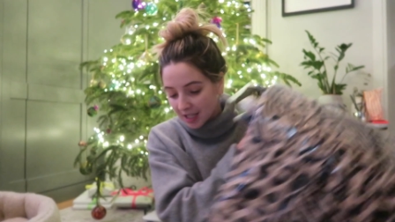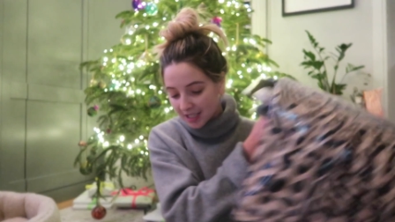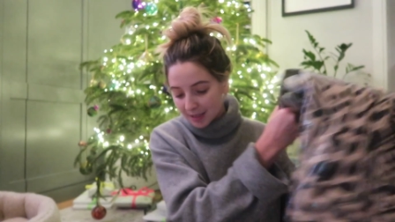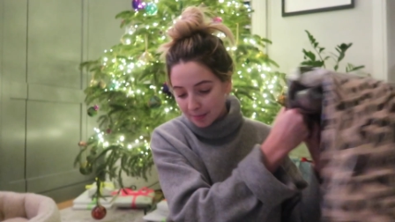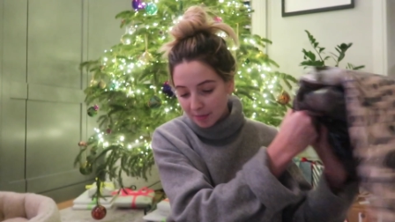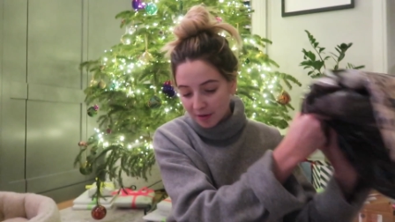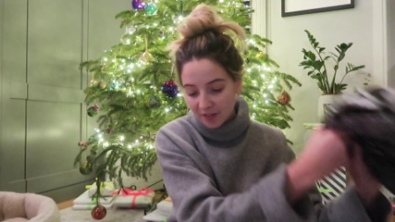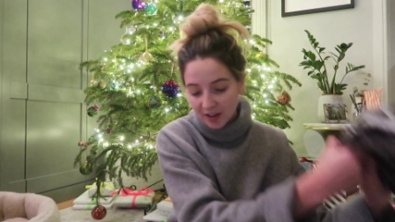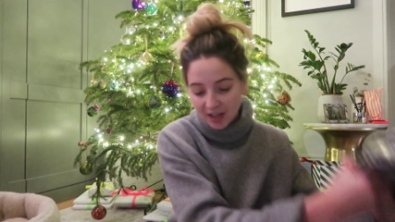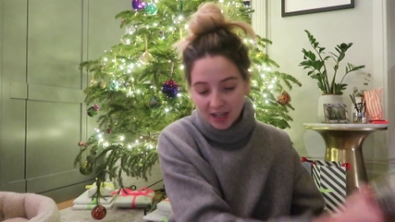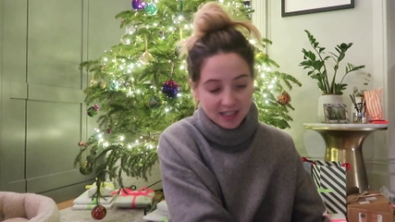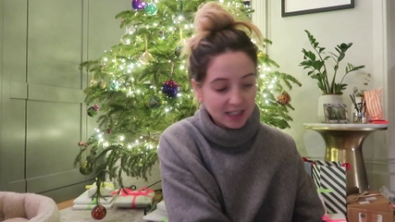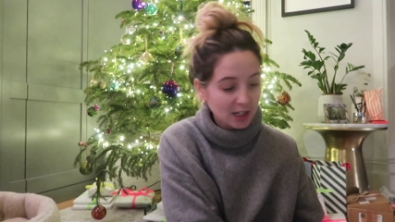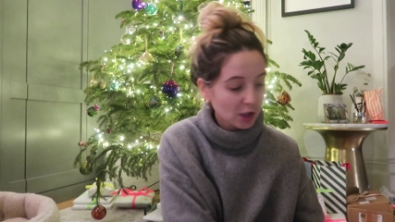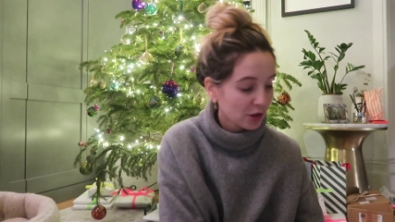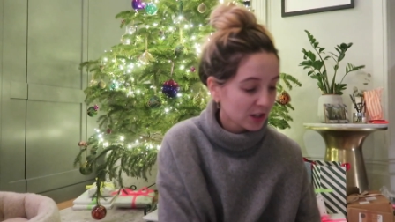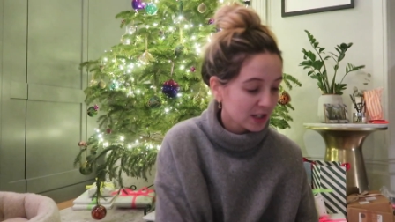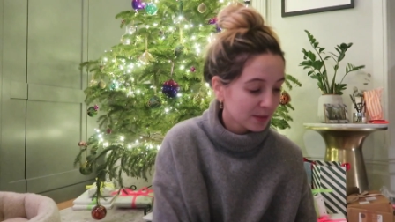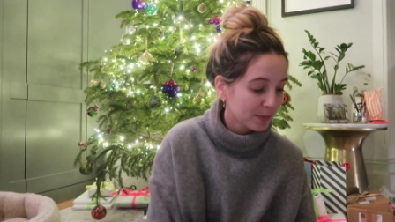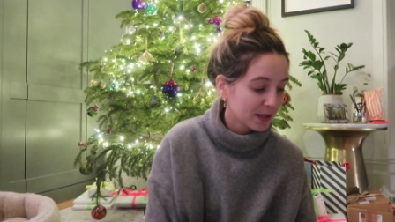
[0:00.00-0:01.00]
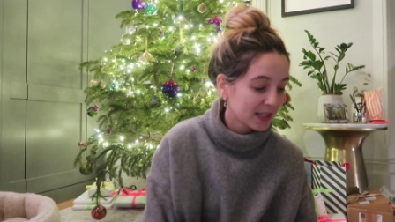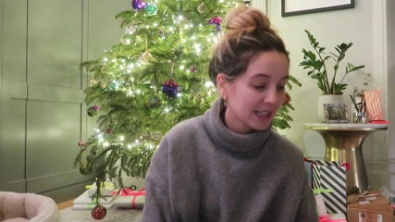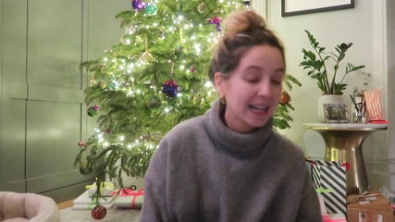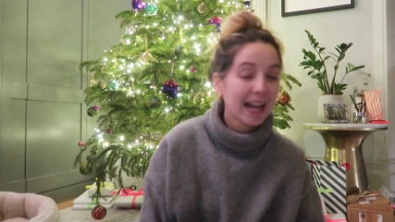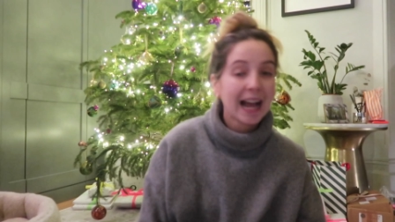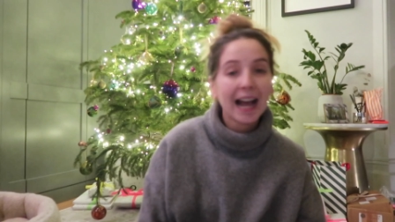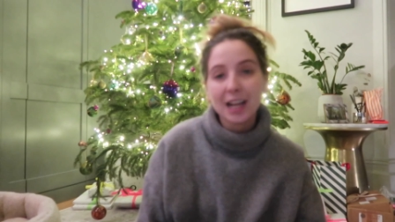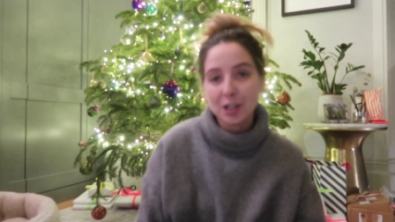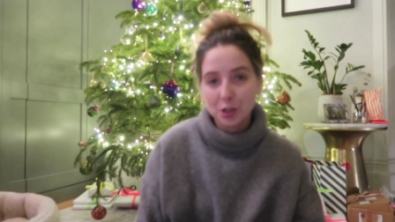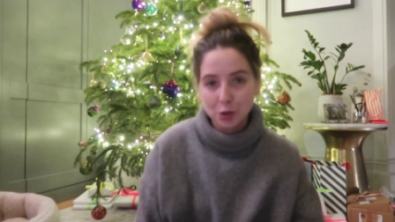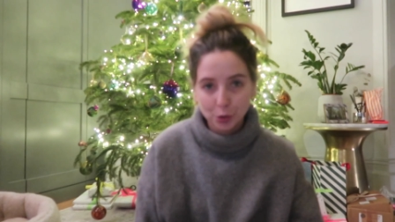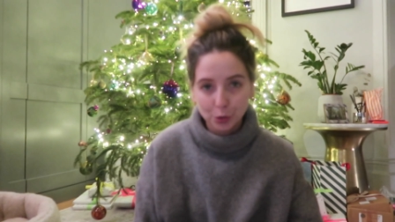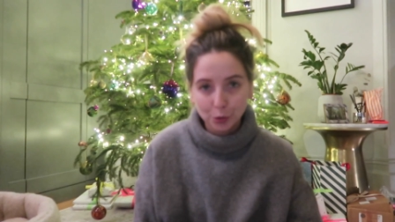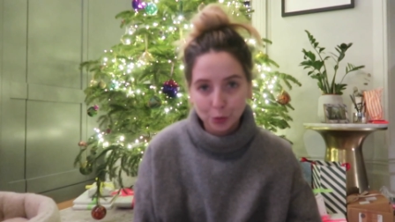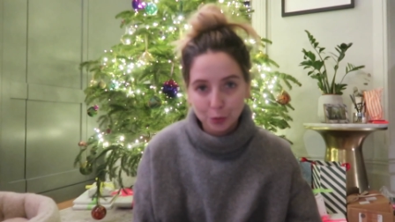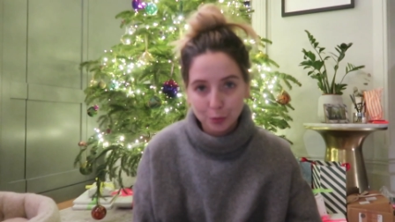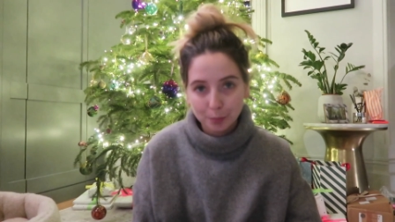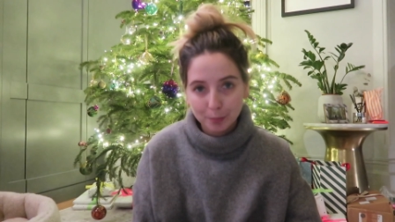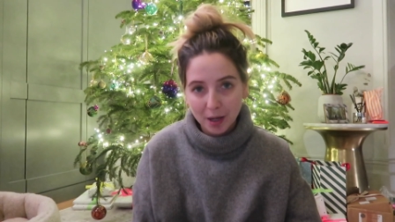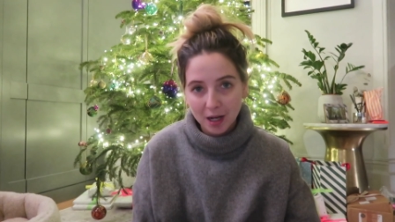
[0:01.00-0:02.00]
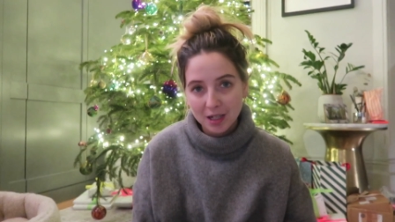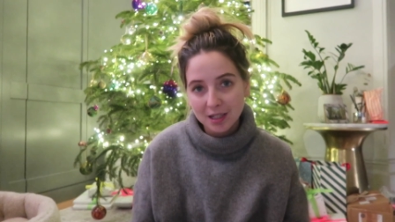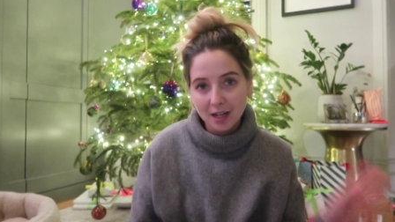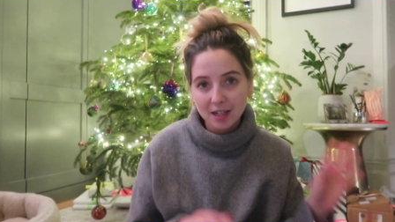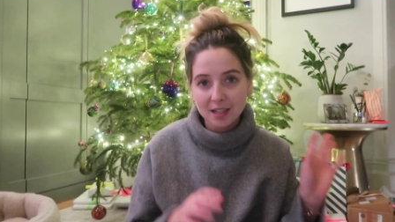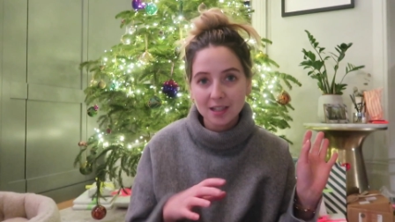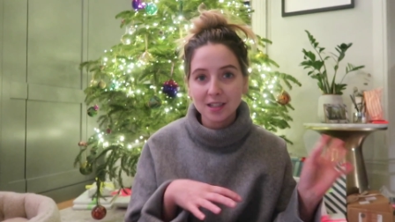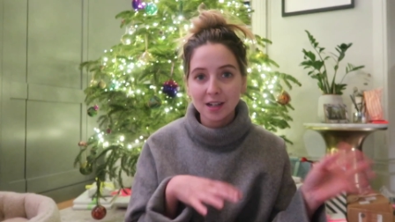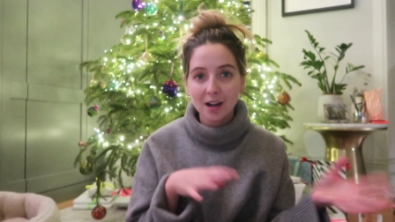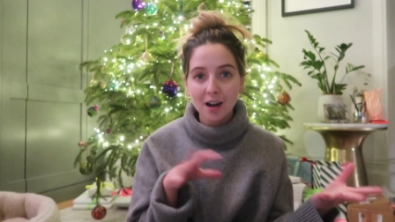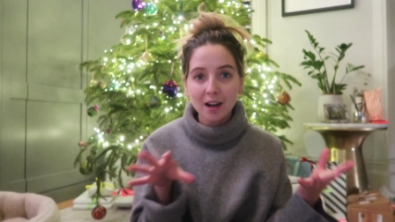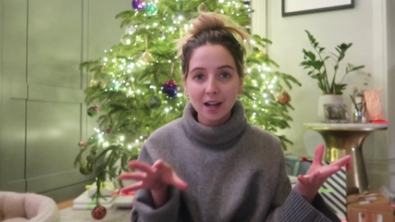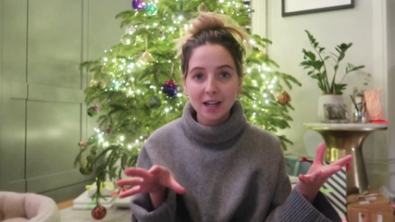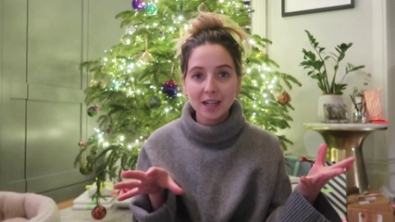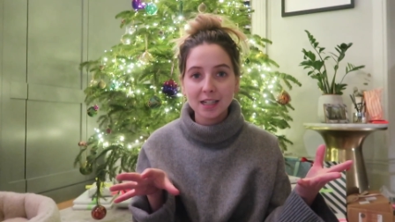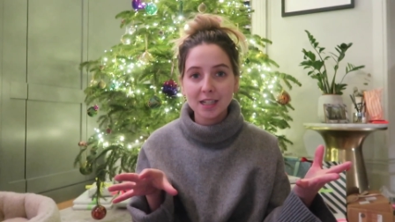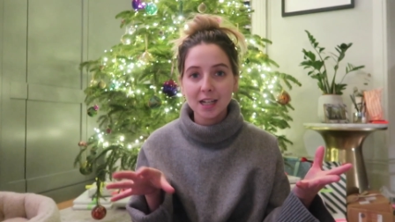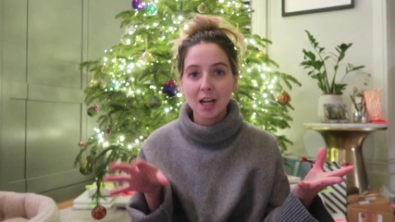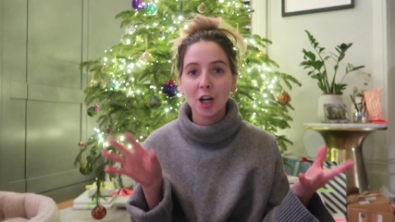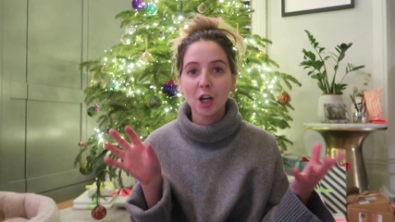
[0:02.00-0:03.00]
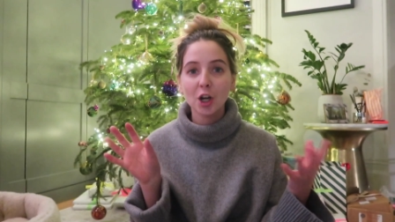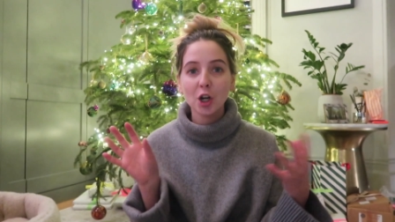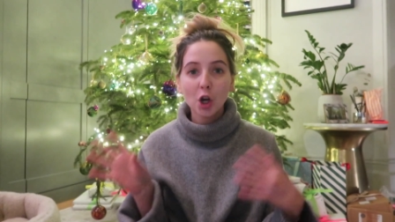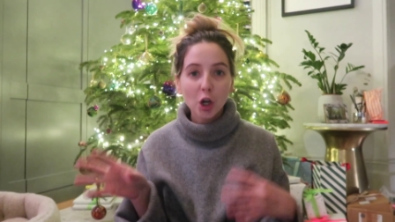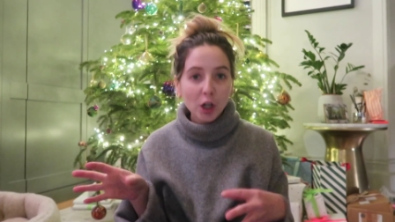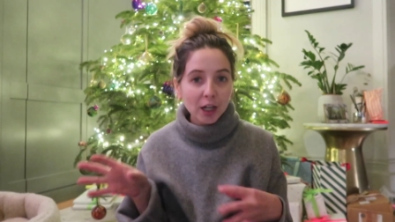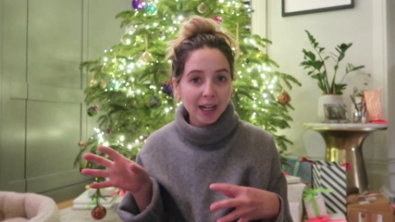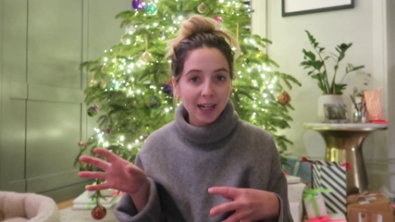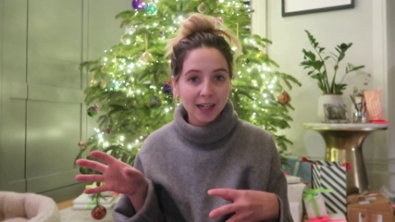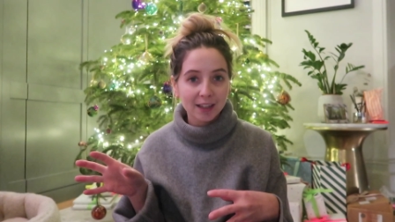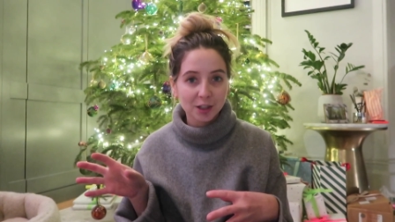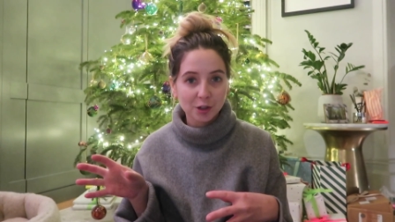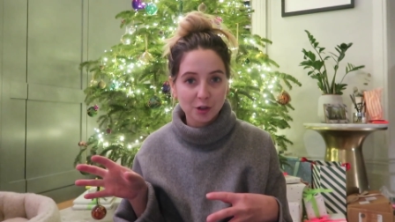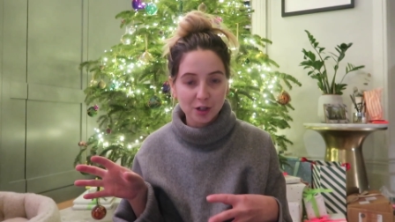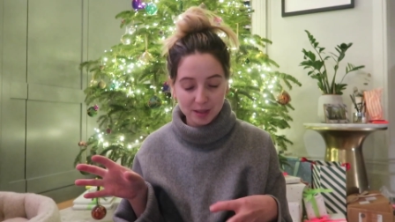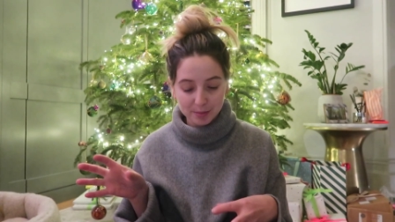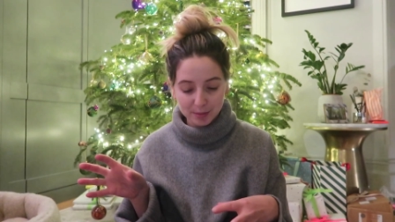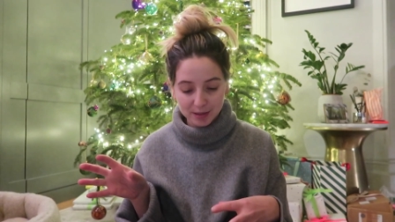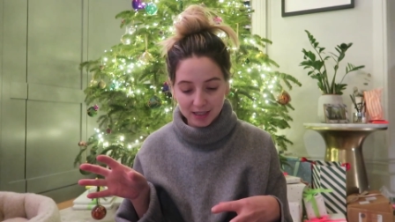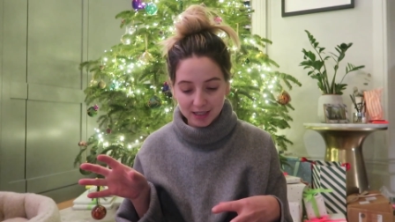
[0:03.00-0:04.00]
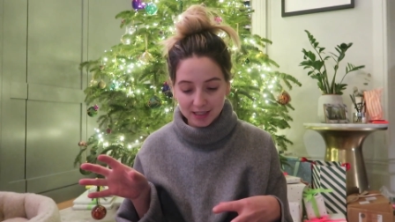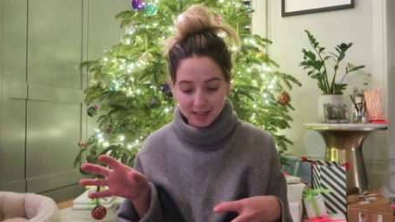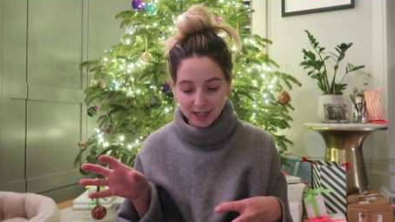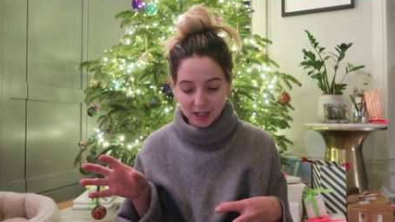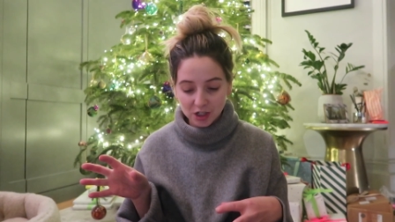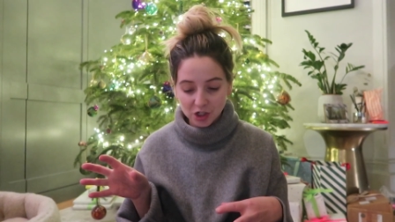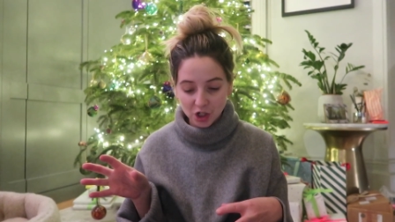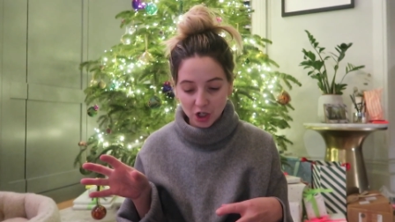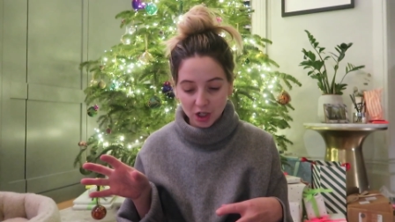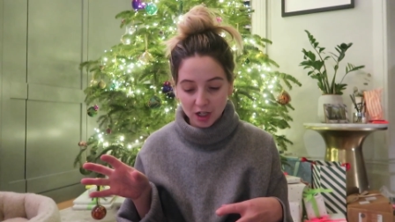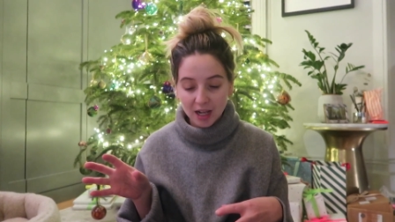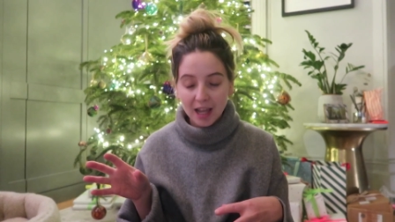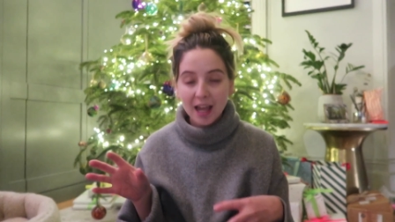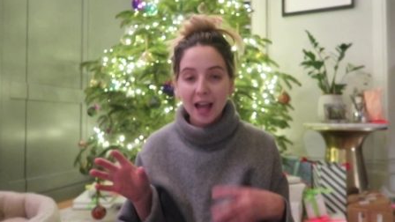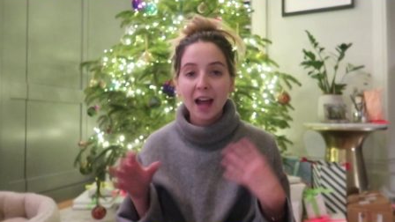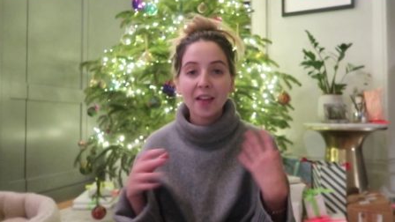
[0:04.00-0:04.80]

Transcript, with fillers: Some of it isn't Christmassy at all because I started looking at the Christmassy section